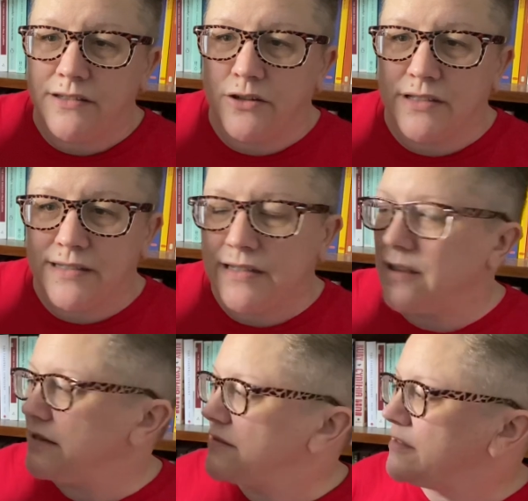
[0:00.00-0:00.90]
you can see
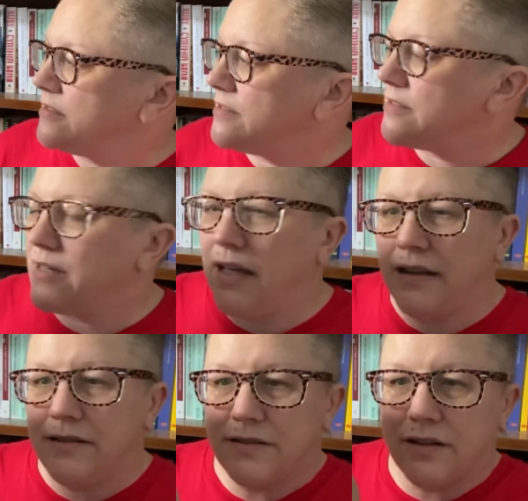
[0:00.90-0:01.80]
this. This is the
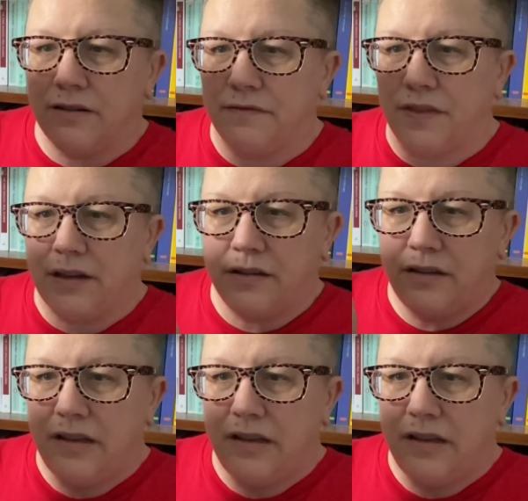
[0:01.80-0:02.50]
ends of the